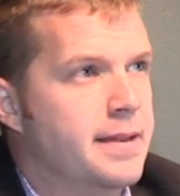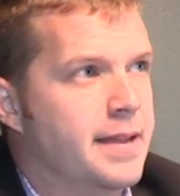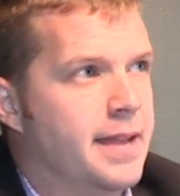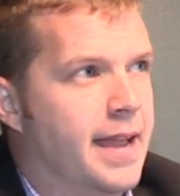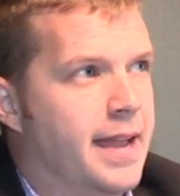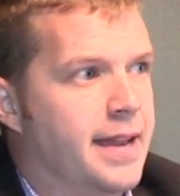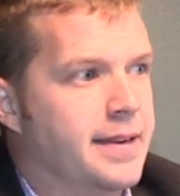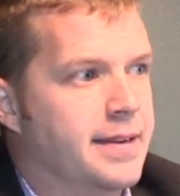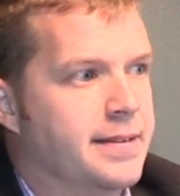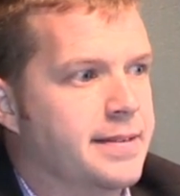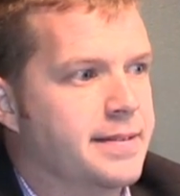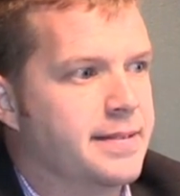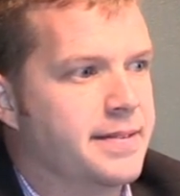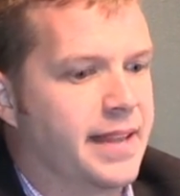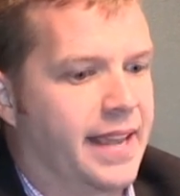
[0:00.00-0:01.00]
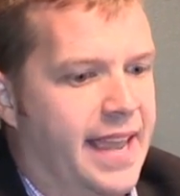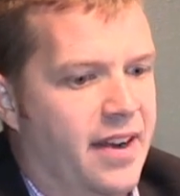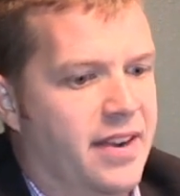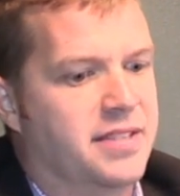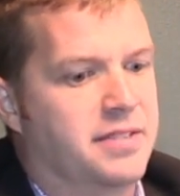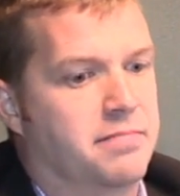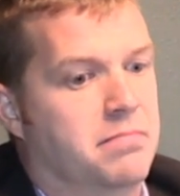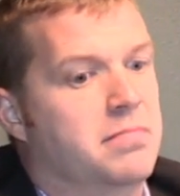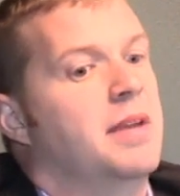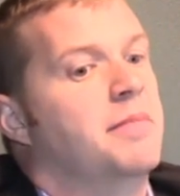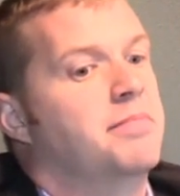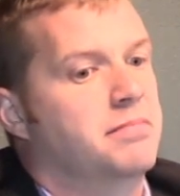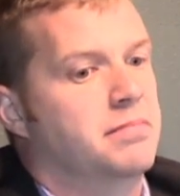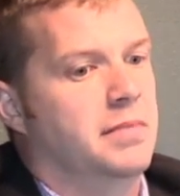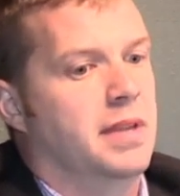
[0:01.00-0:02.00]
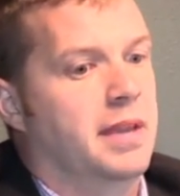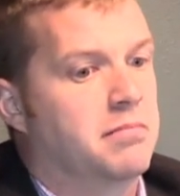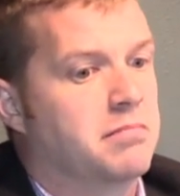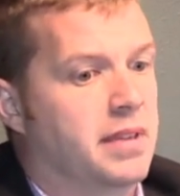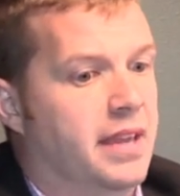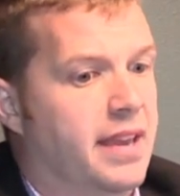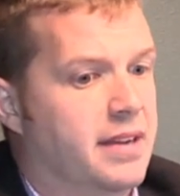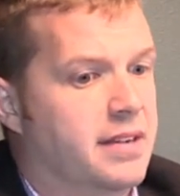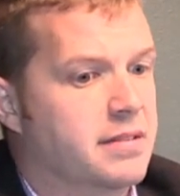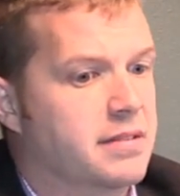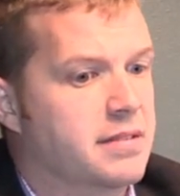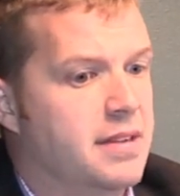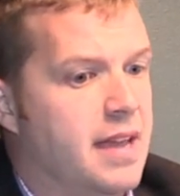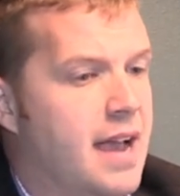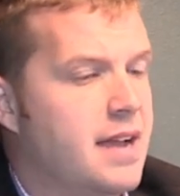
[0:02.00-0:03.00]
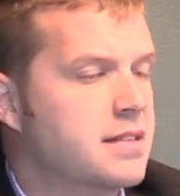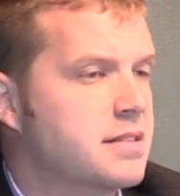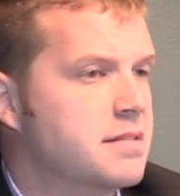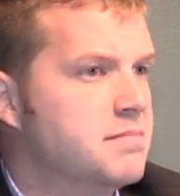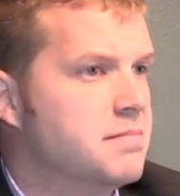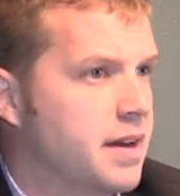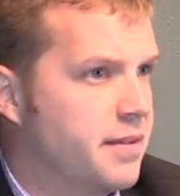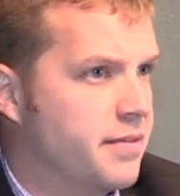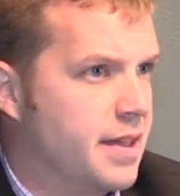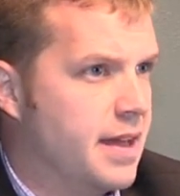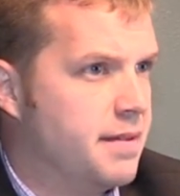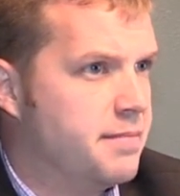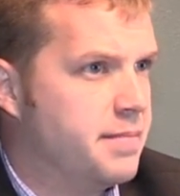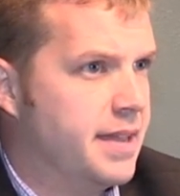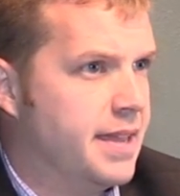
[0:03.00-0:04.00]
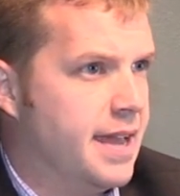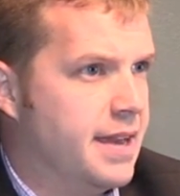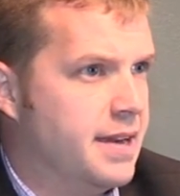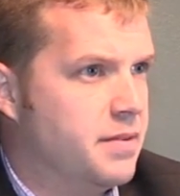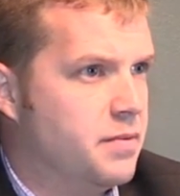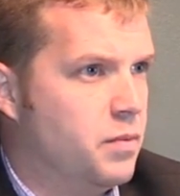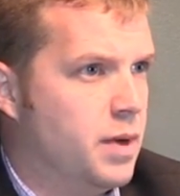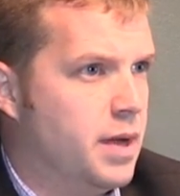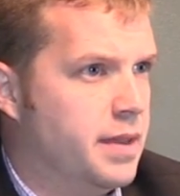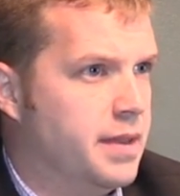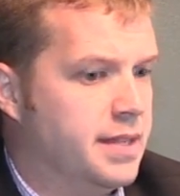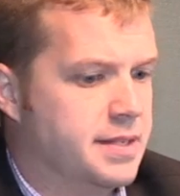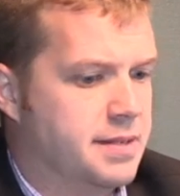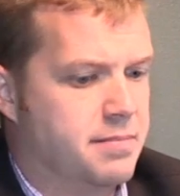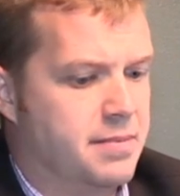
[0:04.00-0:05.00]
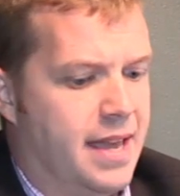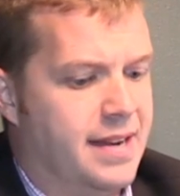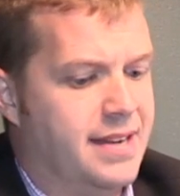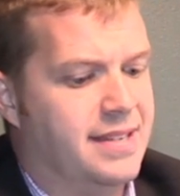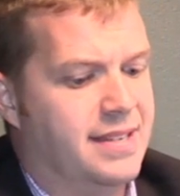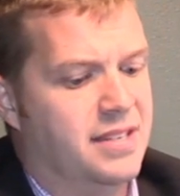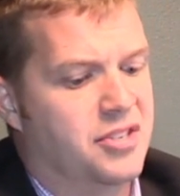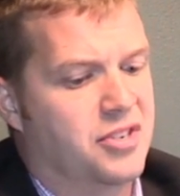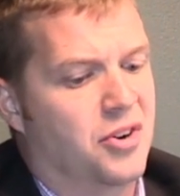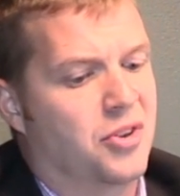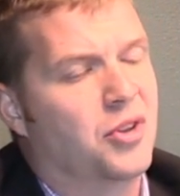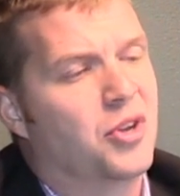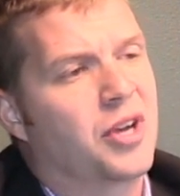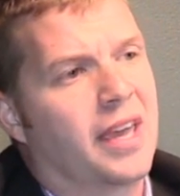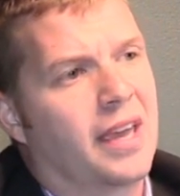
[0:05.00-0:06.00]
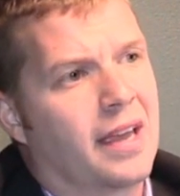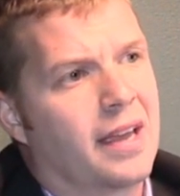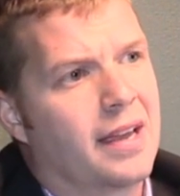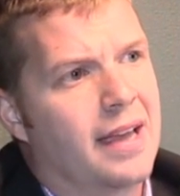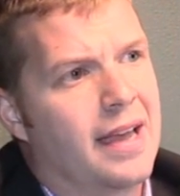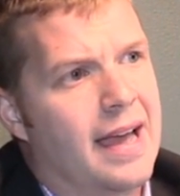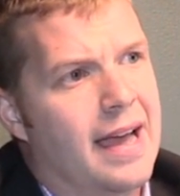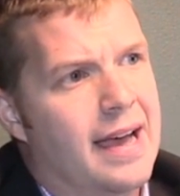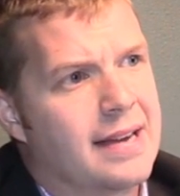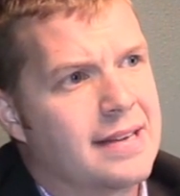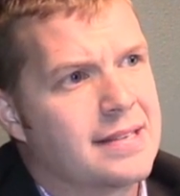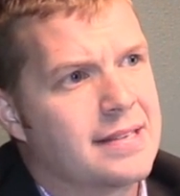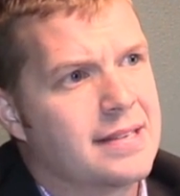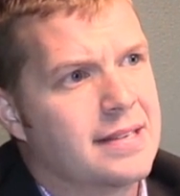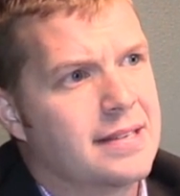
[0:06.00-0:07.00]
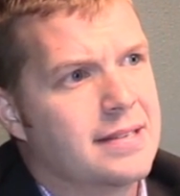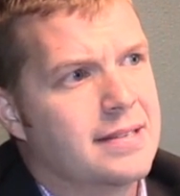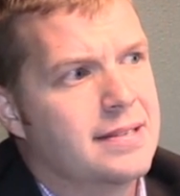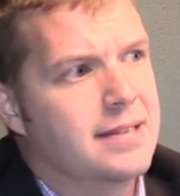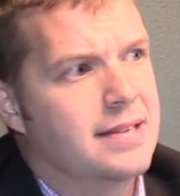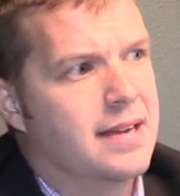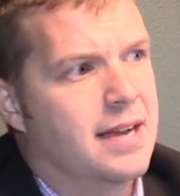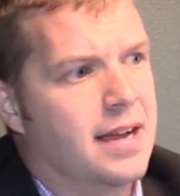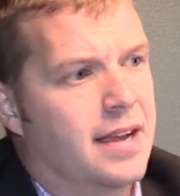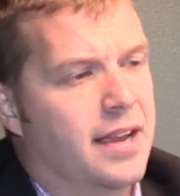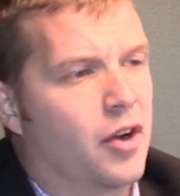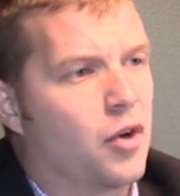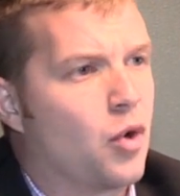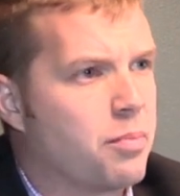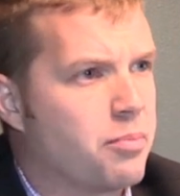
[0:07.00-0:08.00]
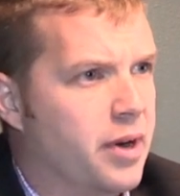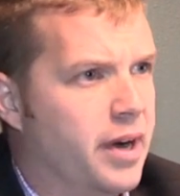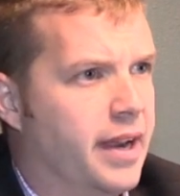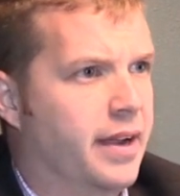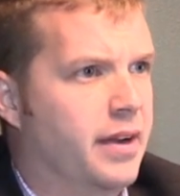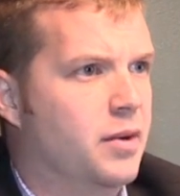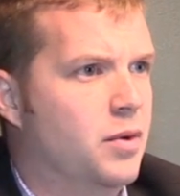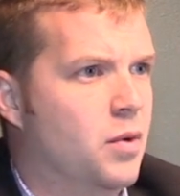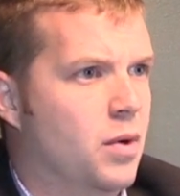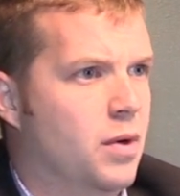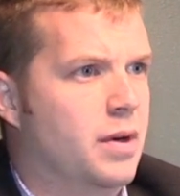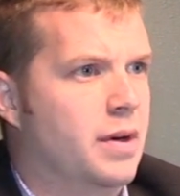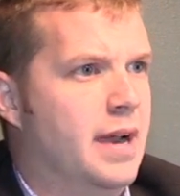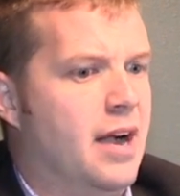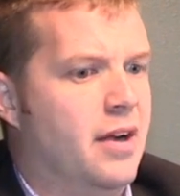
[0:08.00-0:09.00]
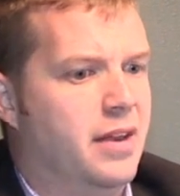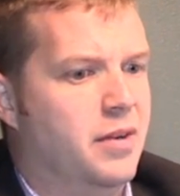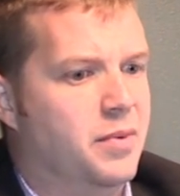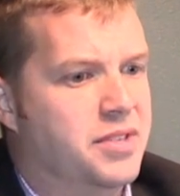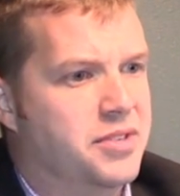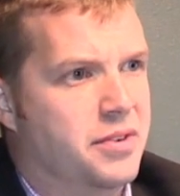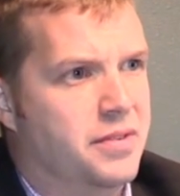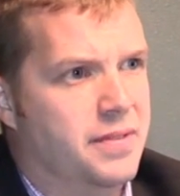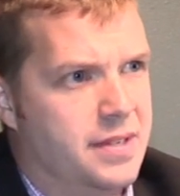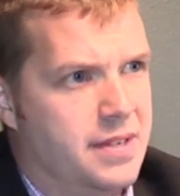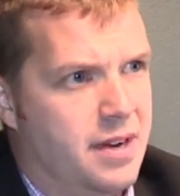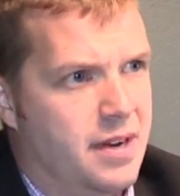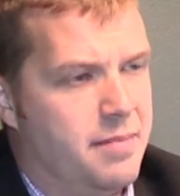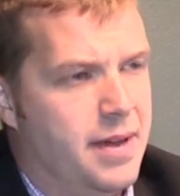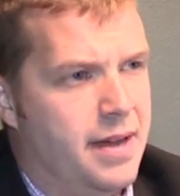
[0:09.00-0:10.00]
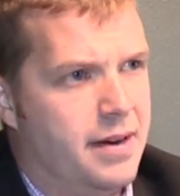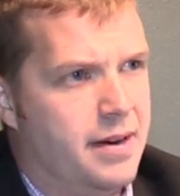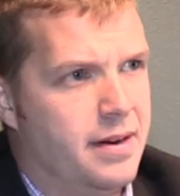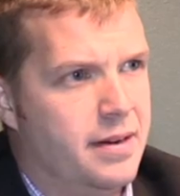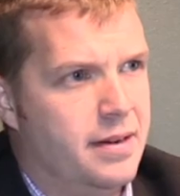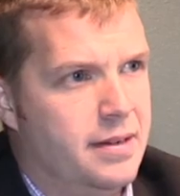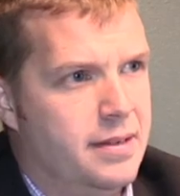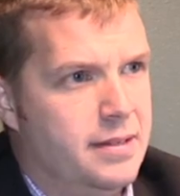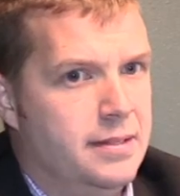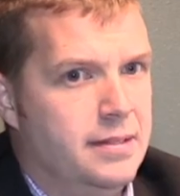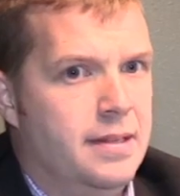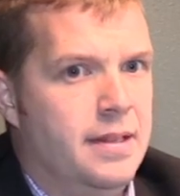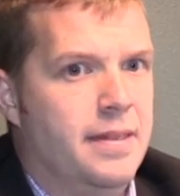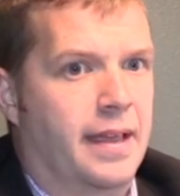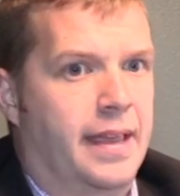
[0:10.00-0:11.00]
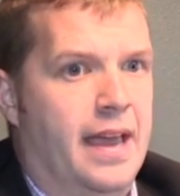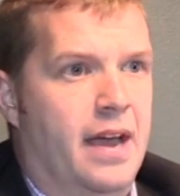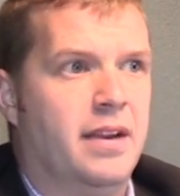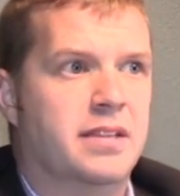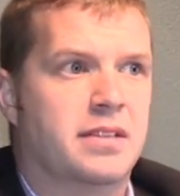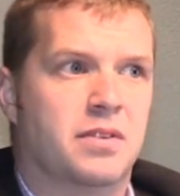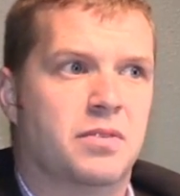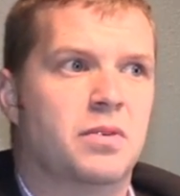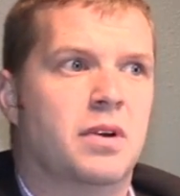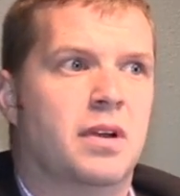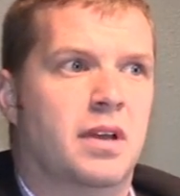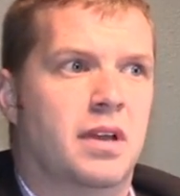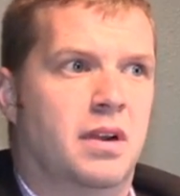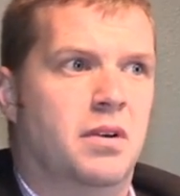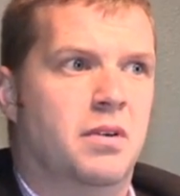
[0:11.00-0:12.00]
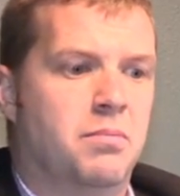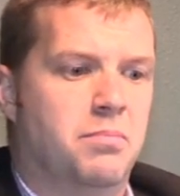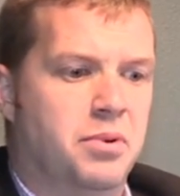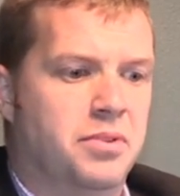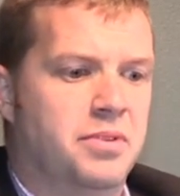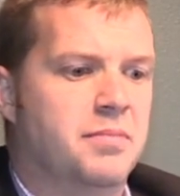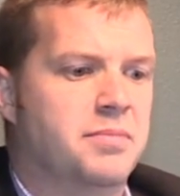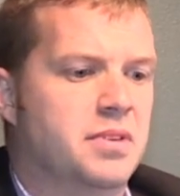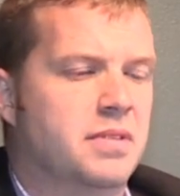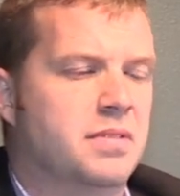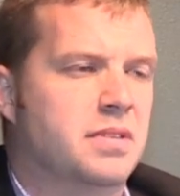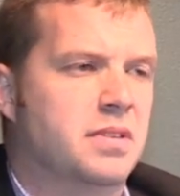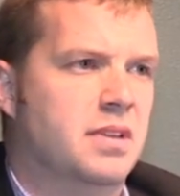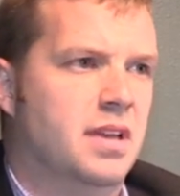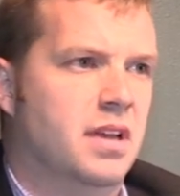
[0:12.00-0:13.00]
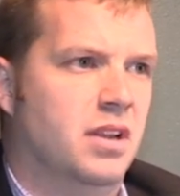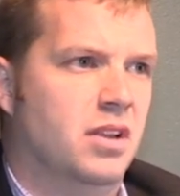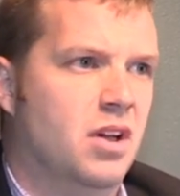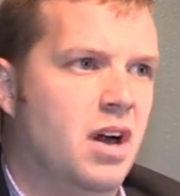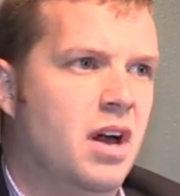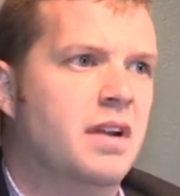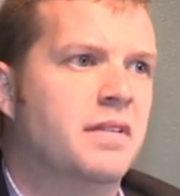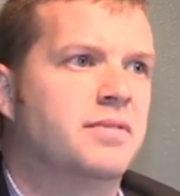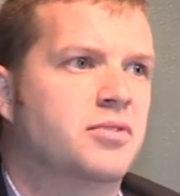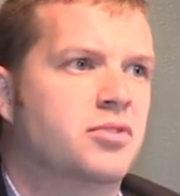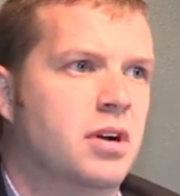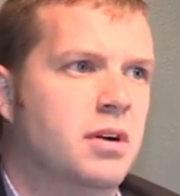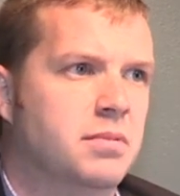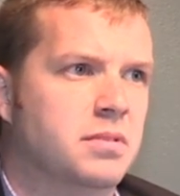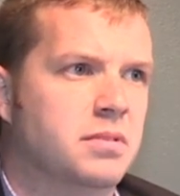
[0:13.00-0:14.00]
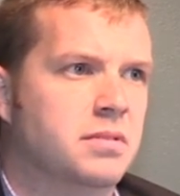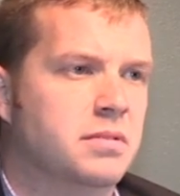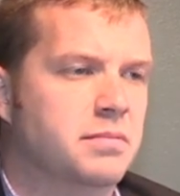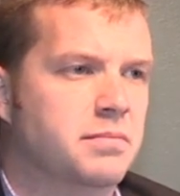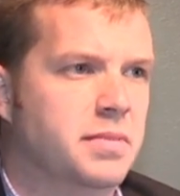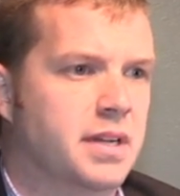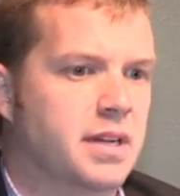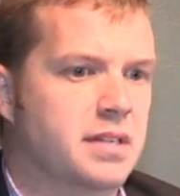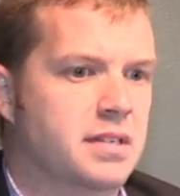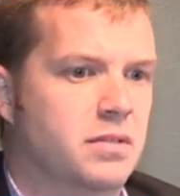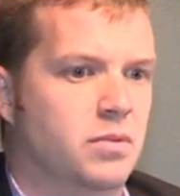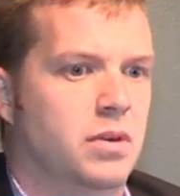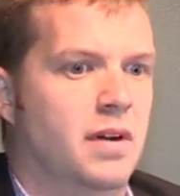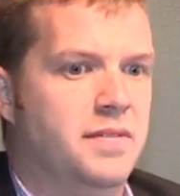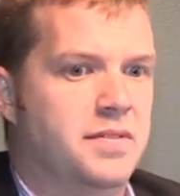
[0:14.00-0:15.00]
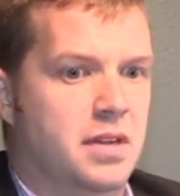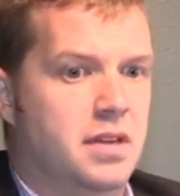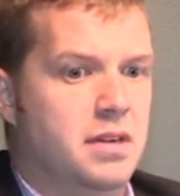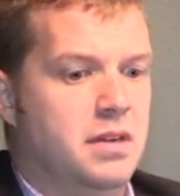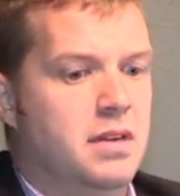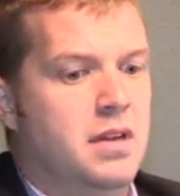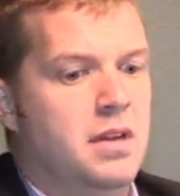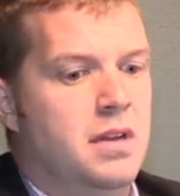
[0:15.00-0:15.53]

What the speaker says: and the counties, they get tax money for that. But yet when these entities start looking at incorporating, or how can we serve this area better, the counties put themselves in a lot of trouble because all of a sudden